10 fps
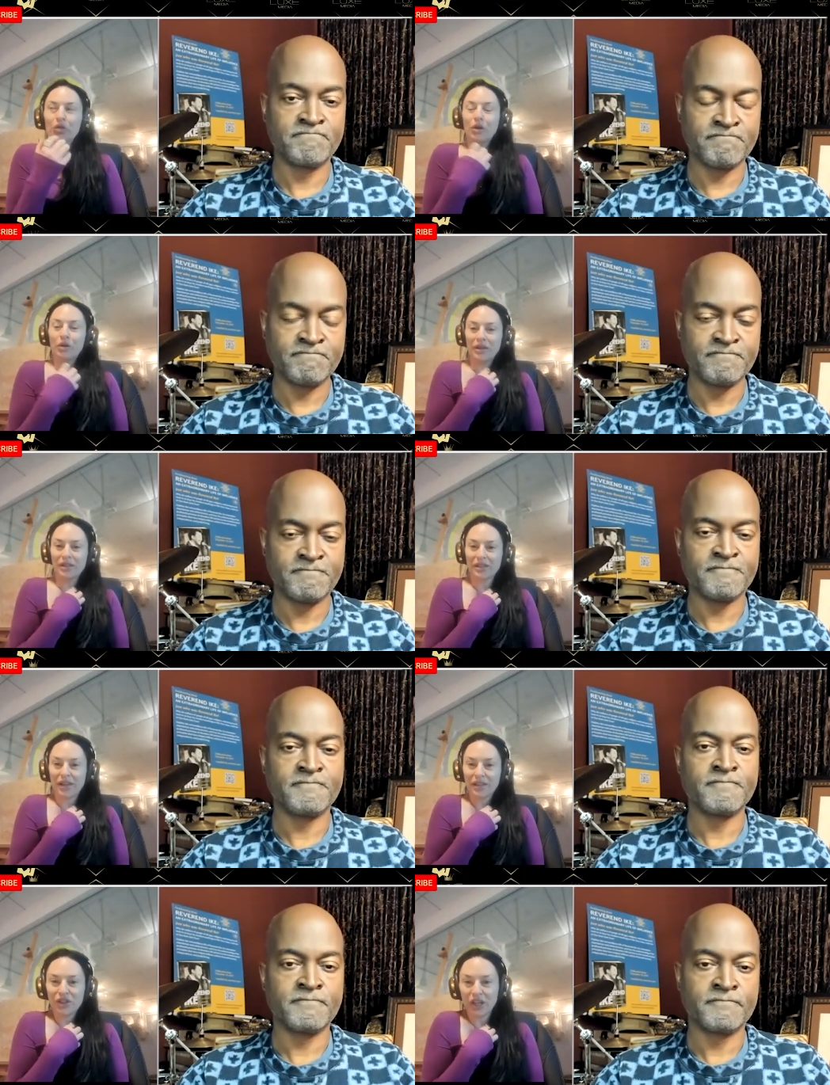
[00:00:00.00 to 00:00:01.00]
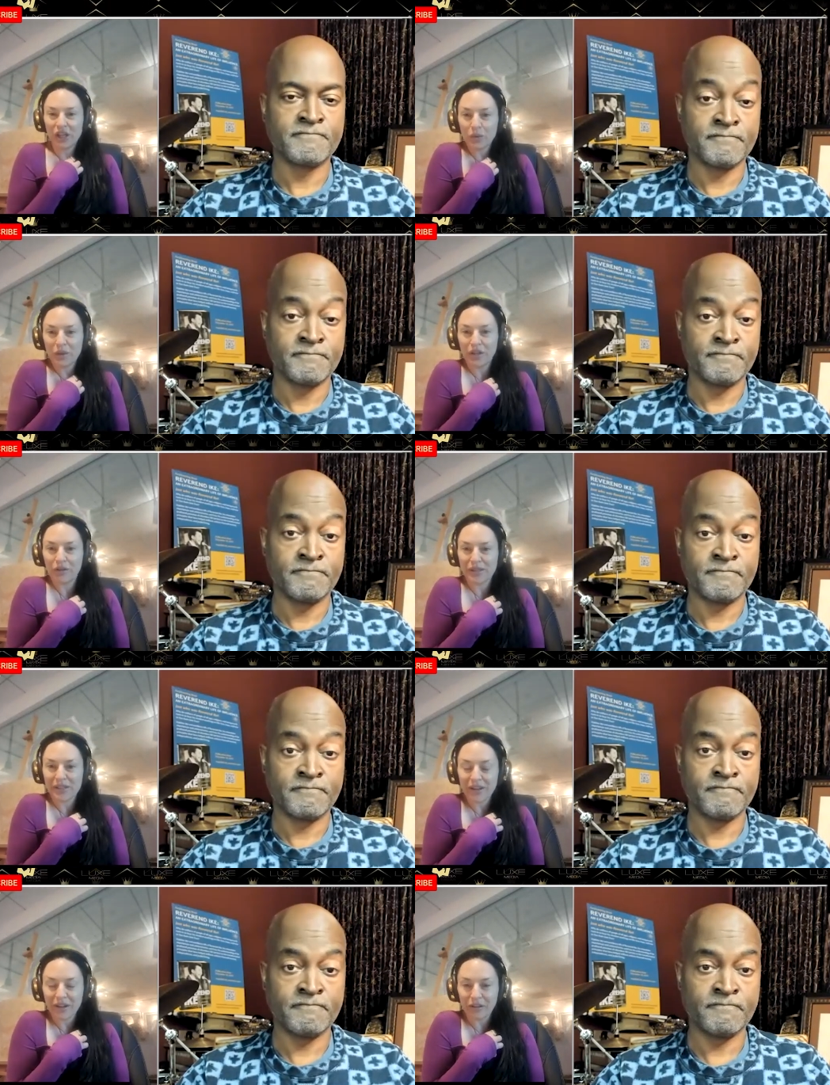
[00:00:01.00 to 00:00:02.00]
Speaker 1: noticed that has changed within
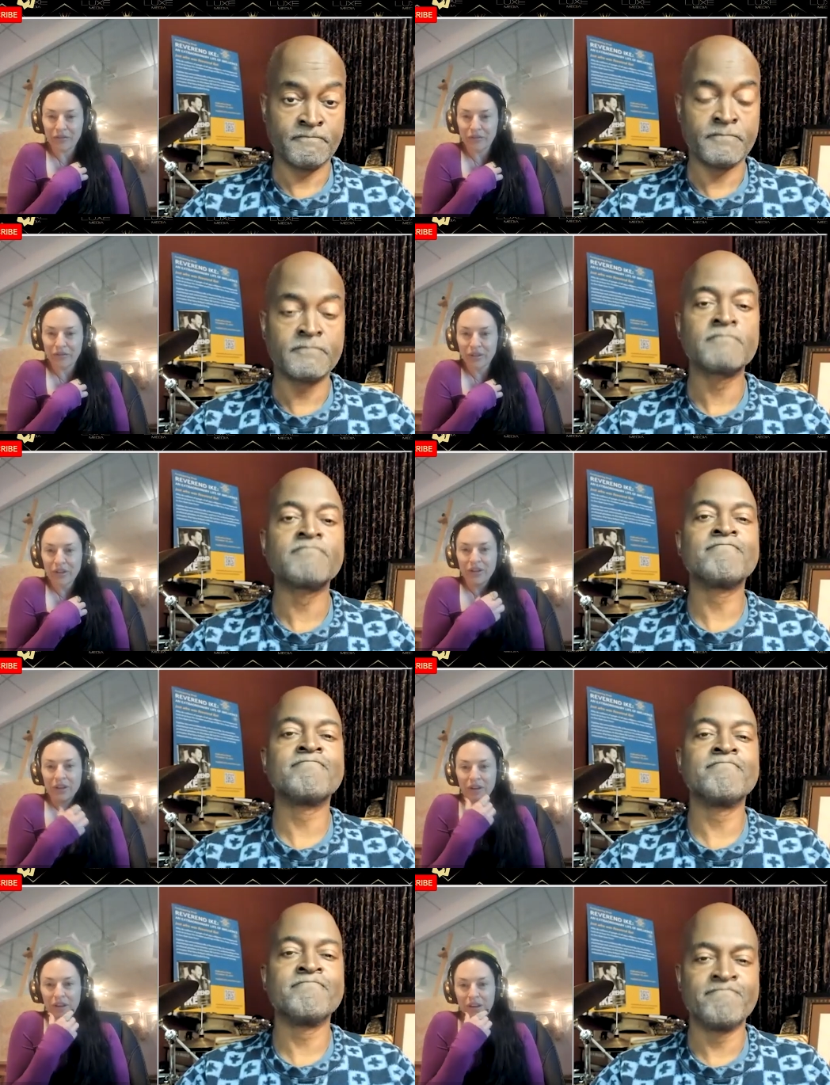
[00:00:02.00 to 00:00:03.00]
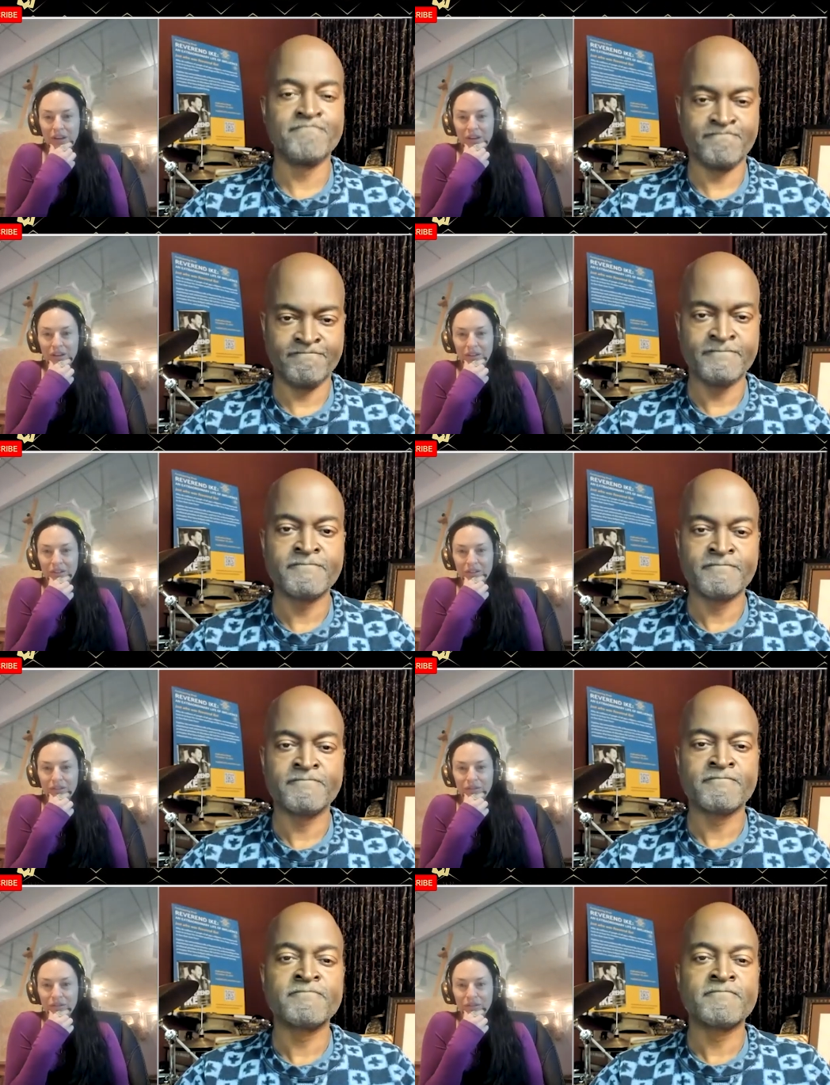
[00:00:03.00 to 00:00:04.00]
yourself mm
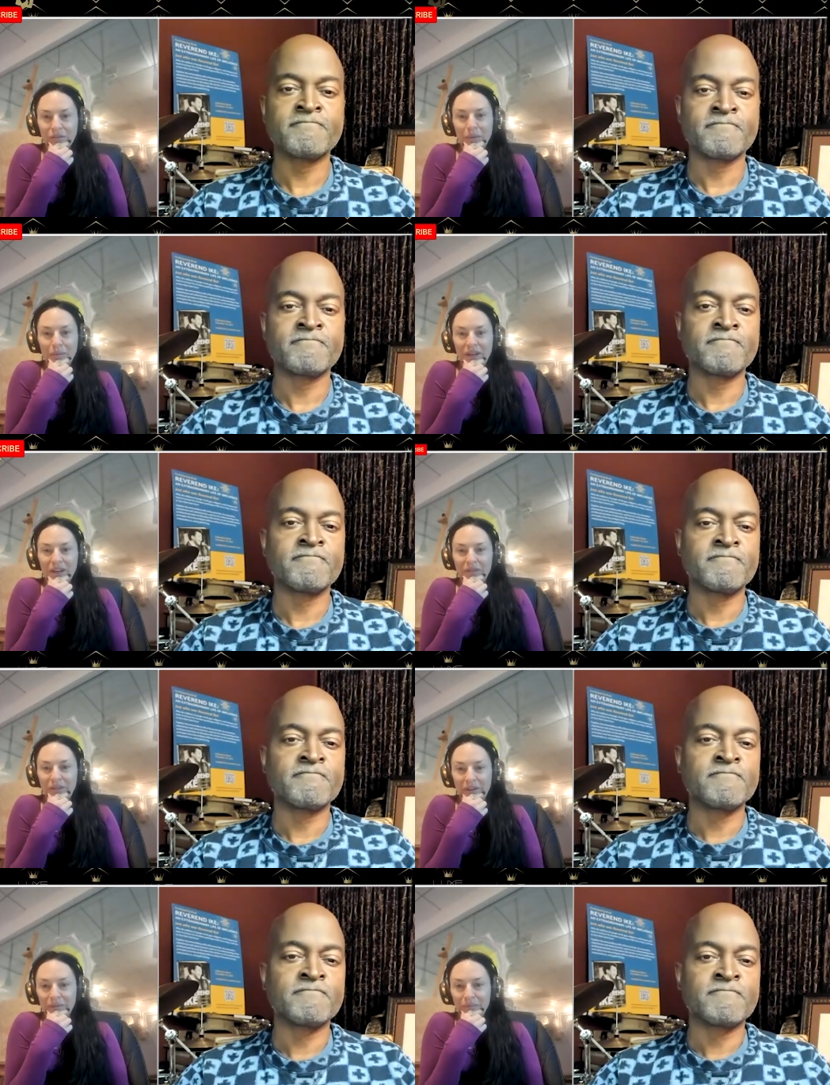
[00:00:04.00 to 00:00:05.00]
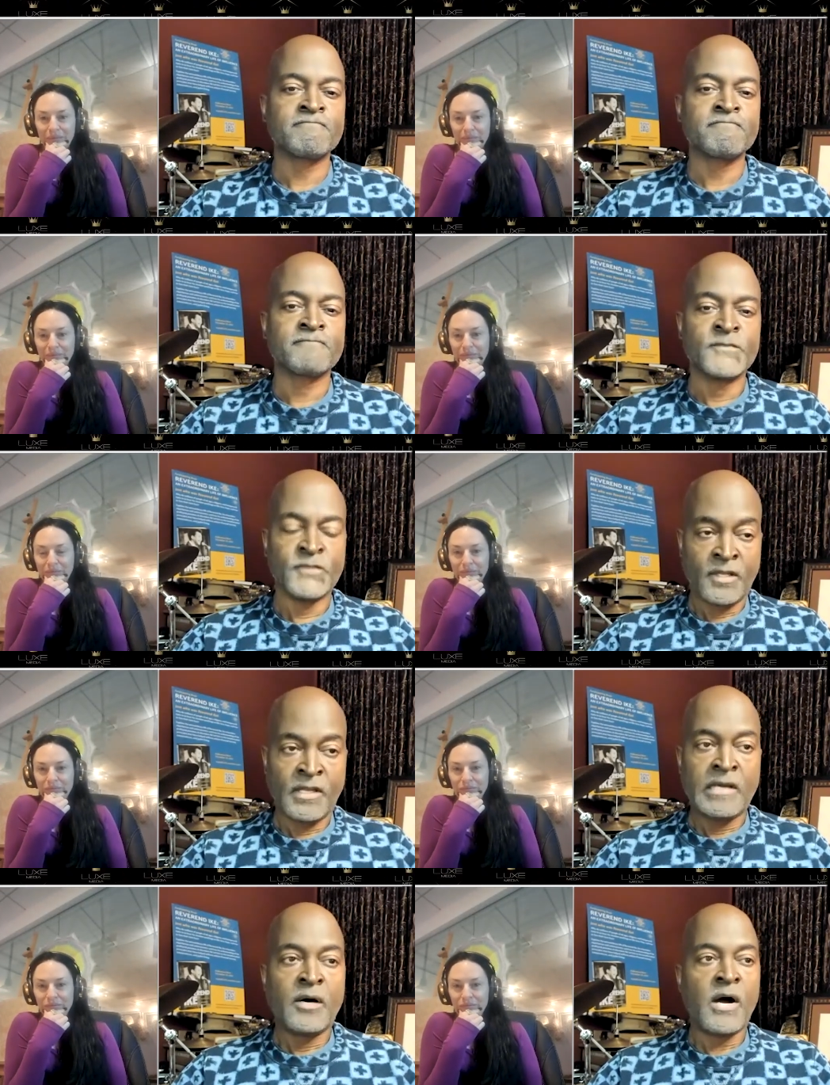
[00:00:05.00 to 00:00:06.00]
from the beginning of that?
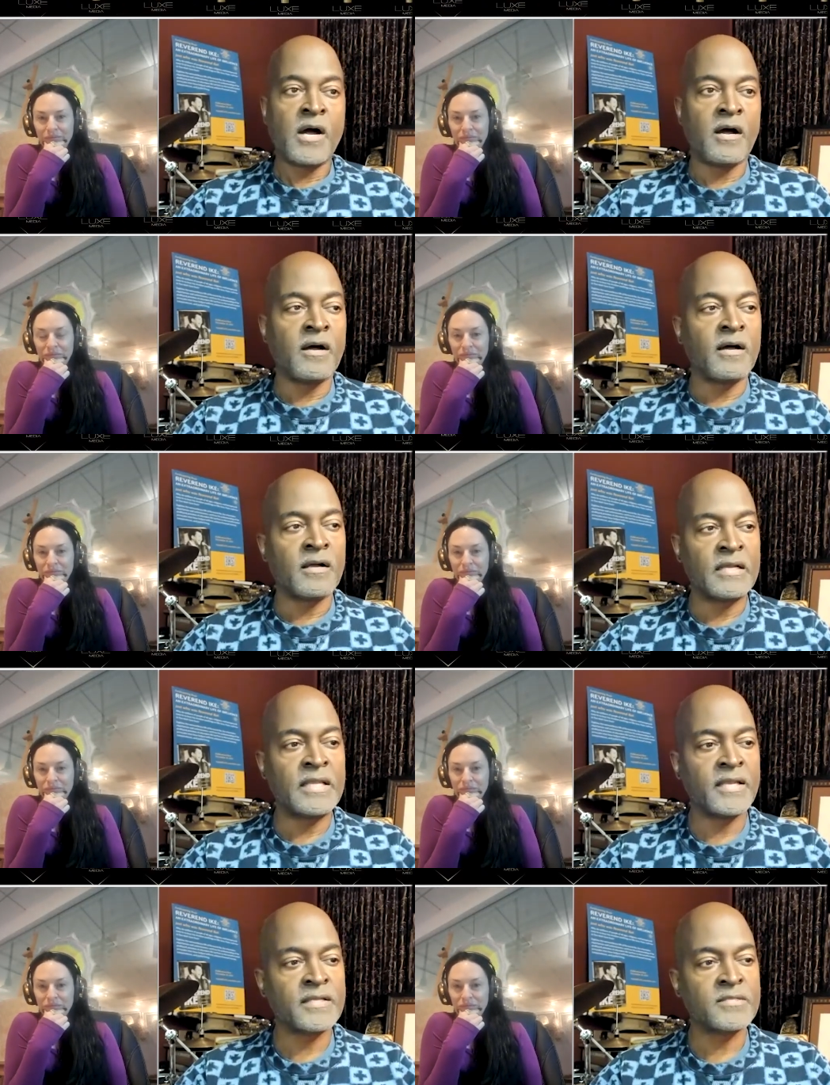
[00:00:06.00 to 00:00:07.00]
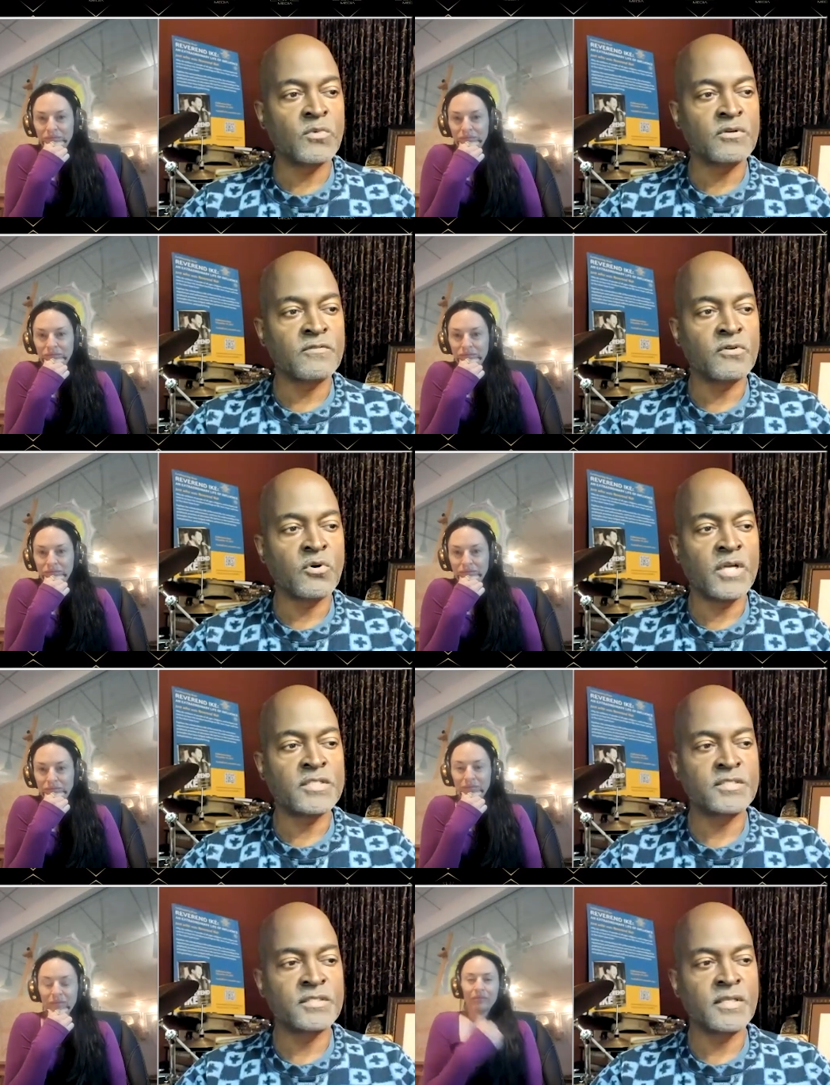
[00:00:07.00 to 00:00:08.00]
Speaker 2: Ah, oh, yes, wonderful
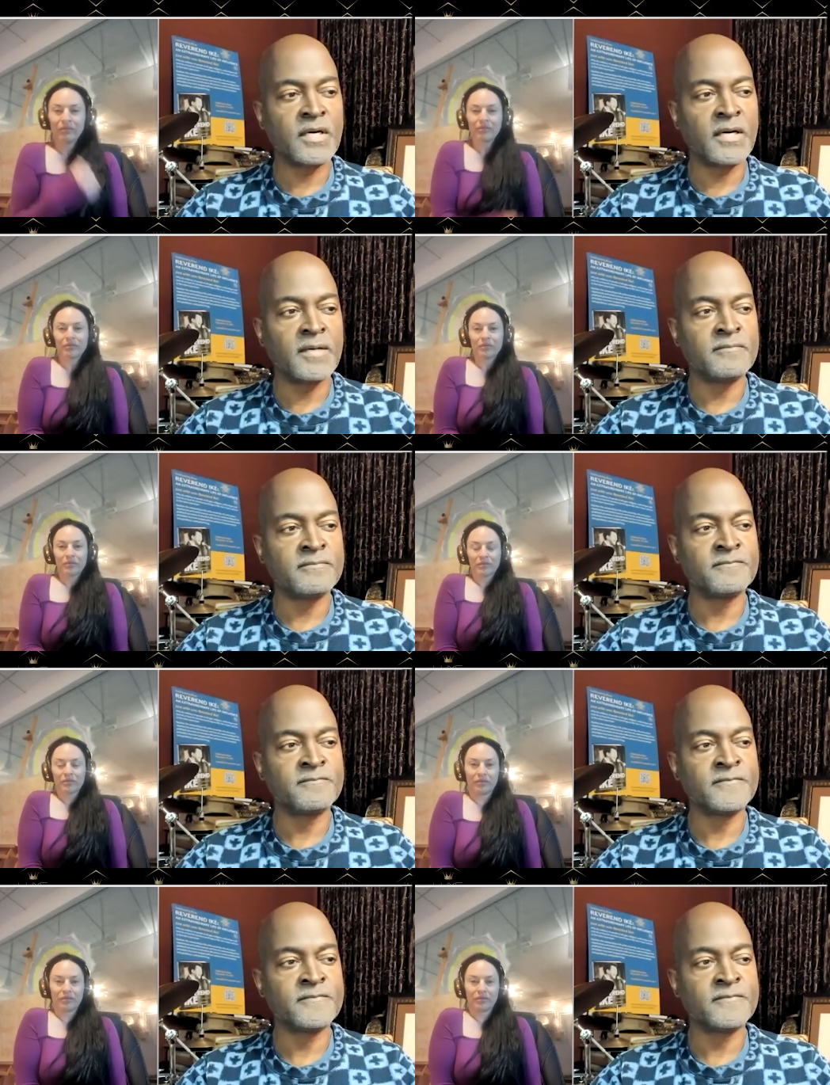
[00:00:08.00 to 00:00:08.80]
question. Um,